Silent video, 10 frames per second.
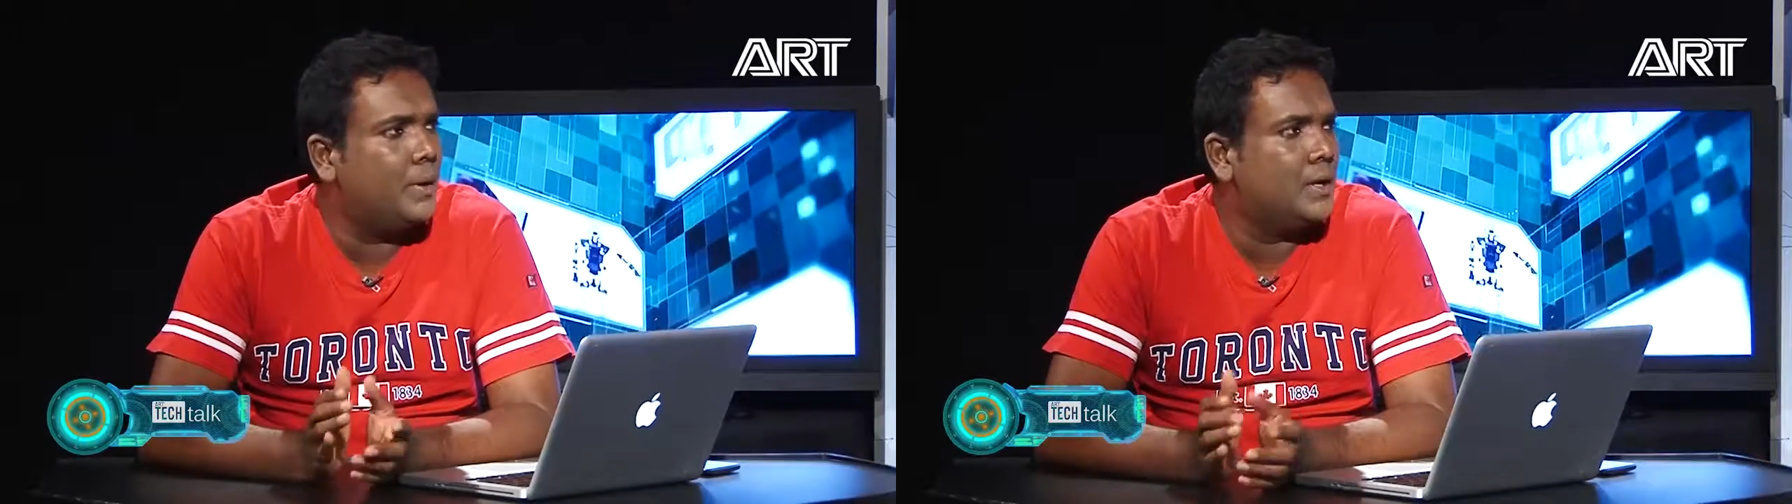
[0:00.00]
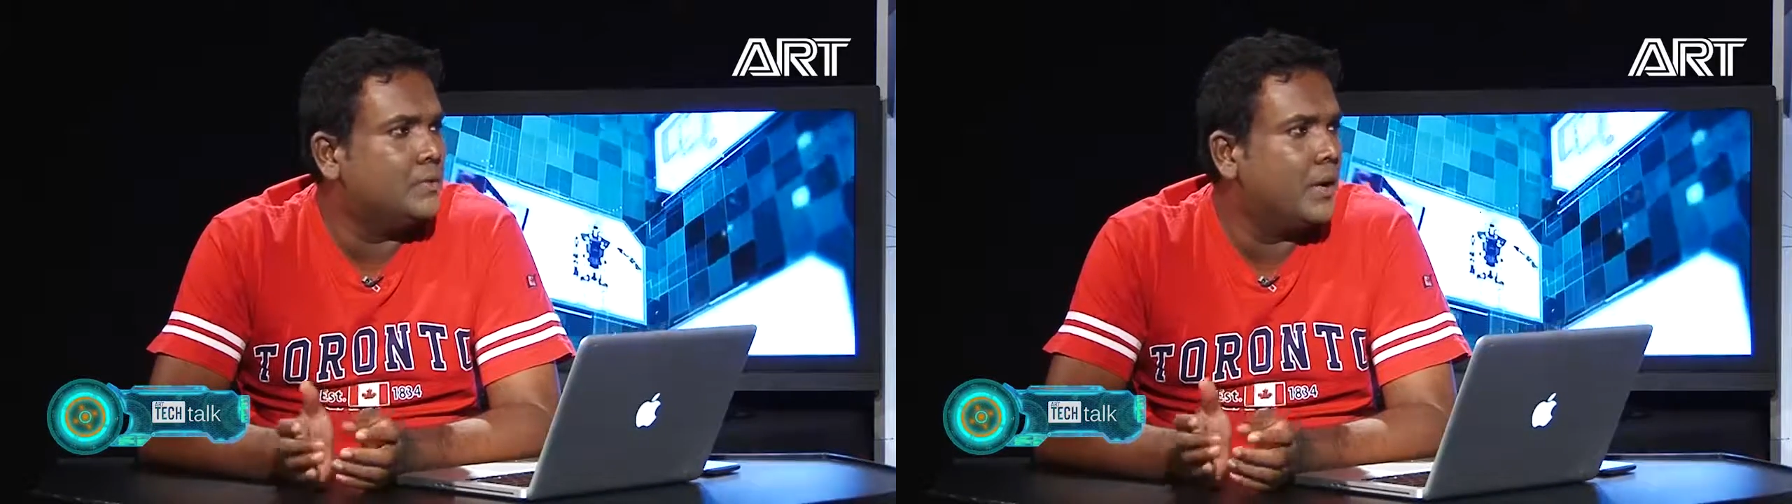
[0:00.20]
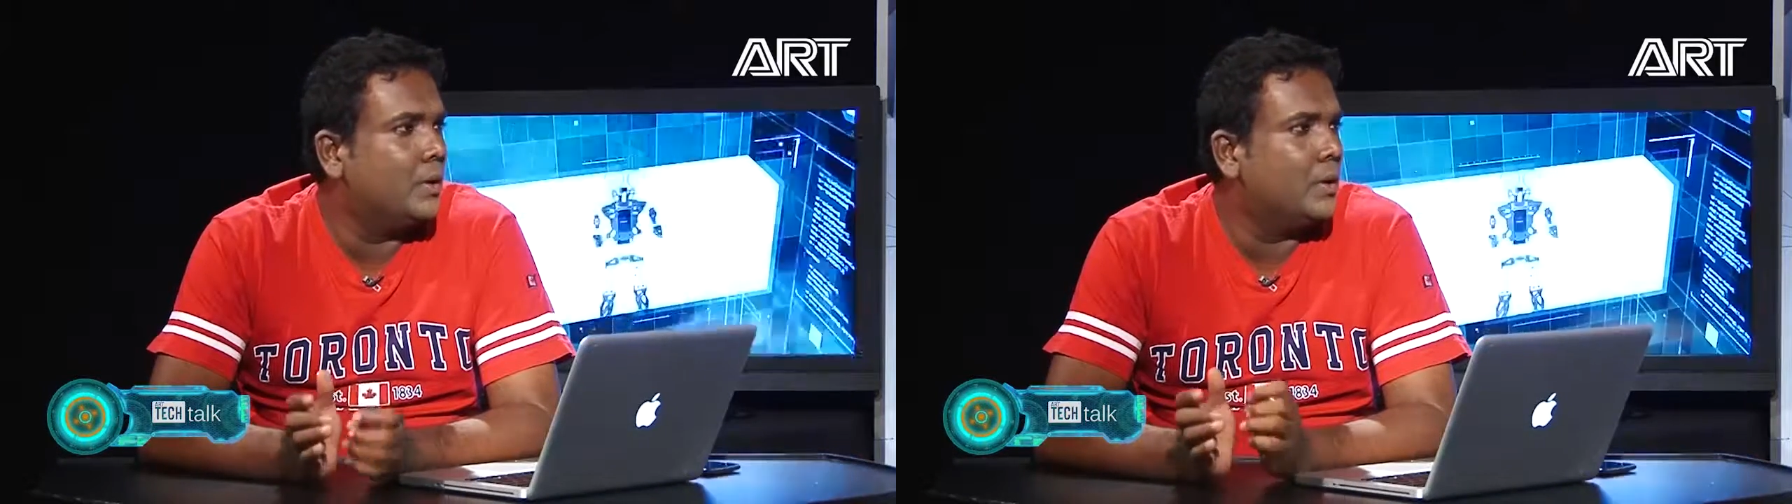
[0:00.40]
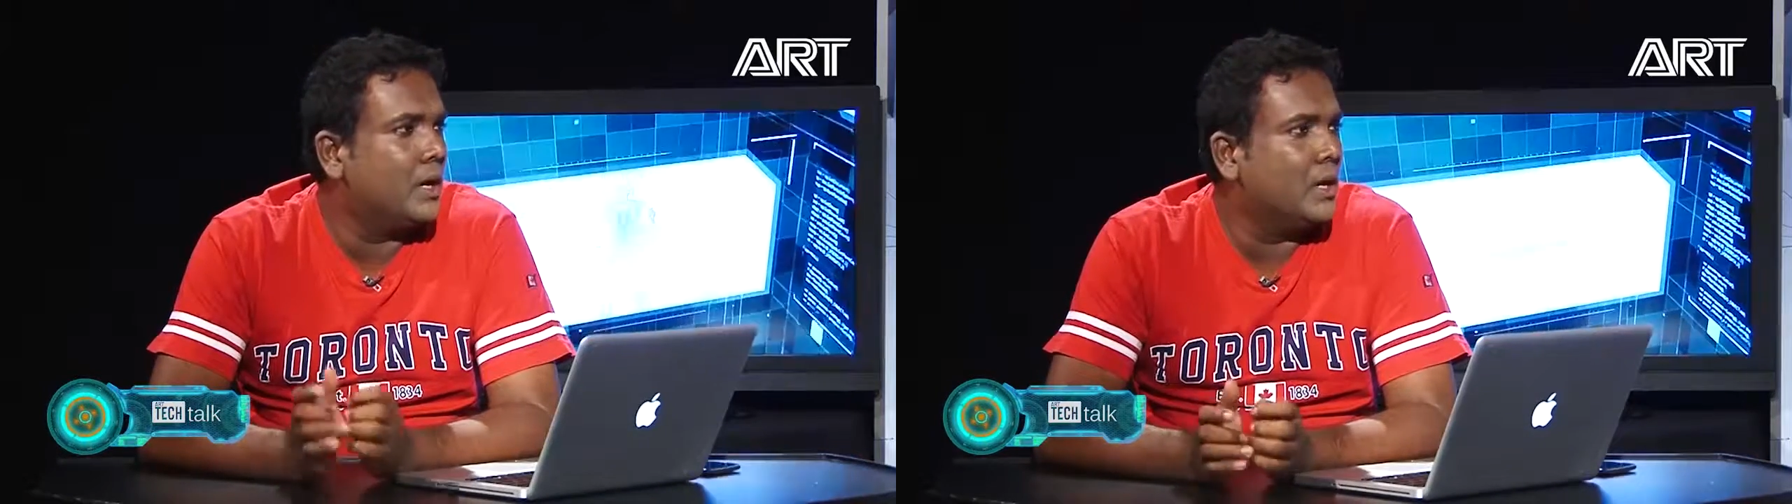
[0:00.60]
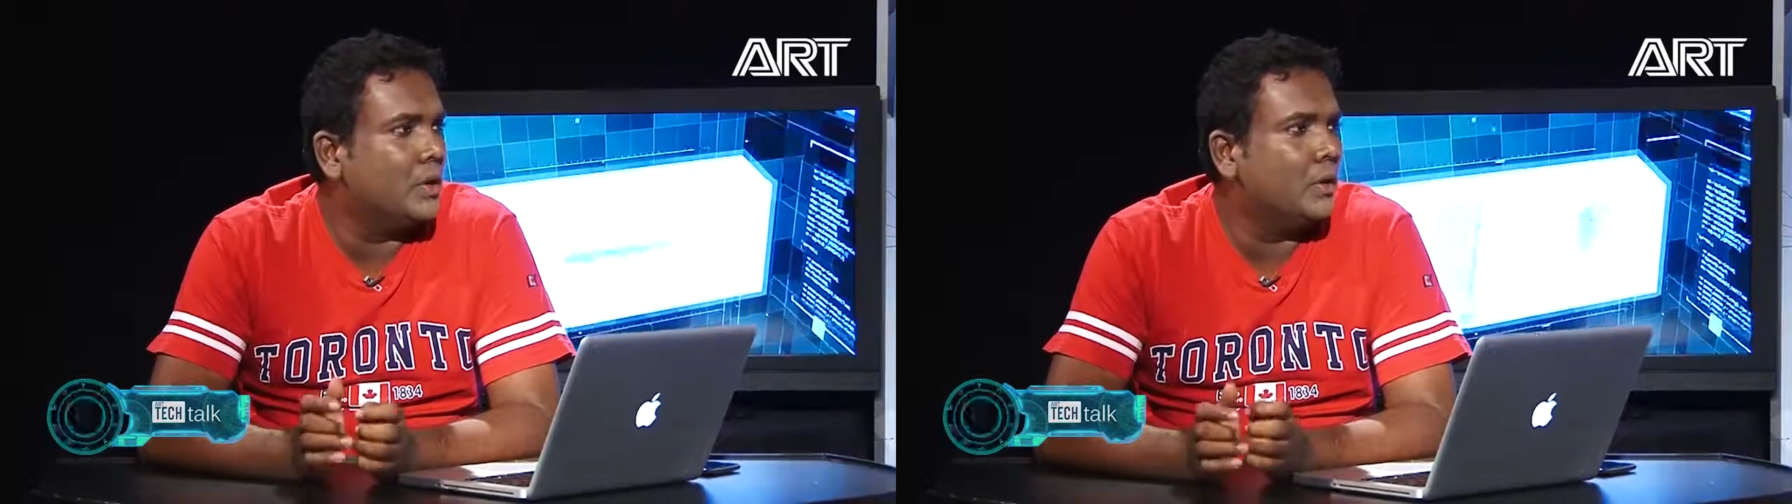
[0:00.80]
page where you
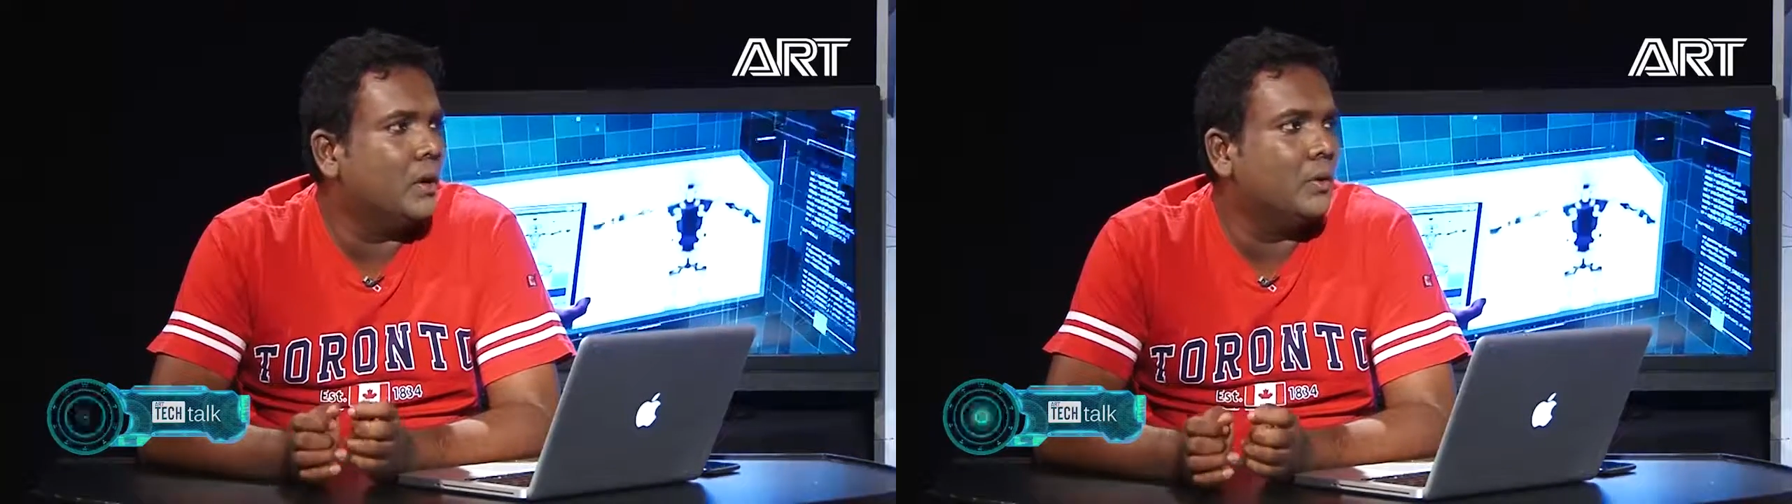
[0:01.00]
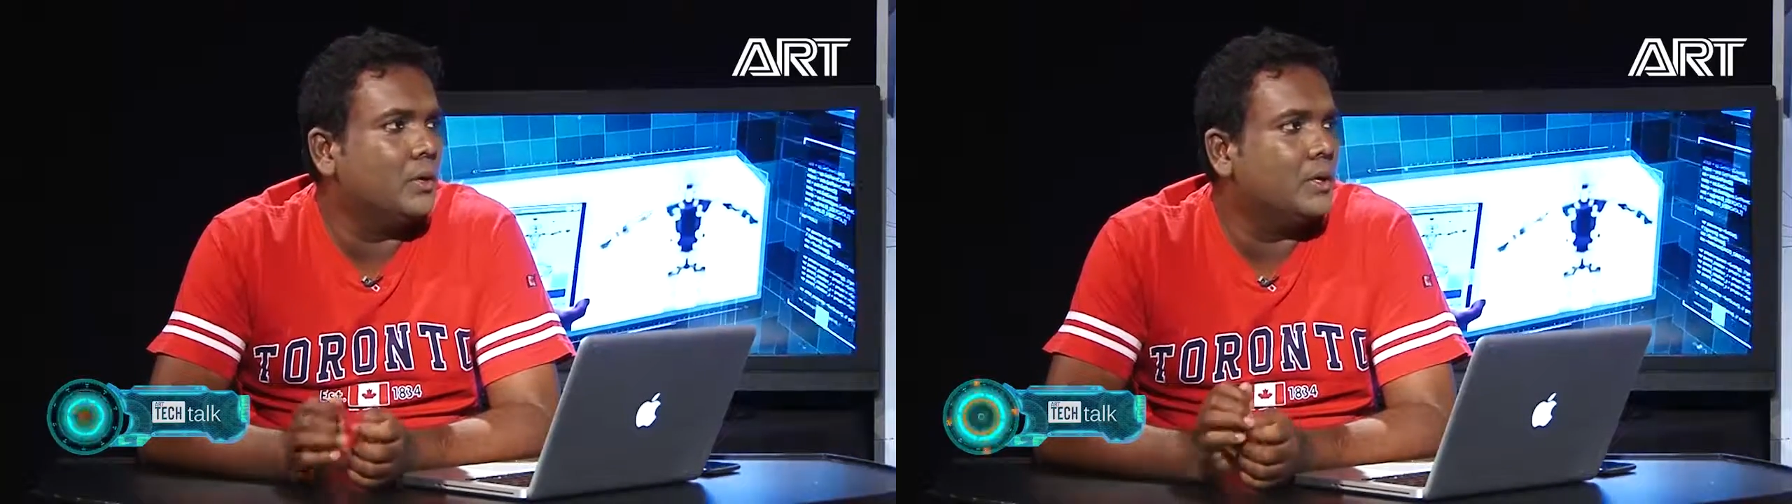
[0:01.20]
connect your router,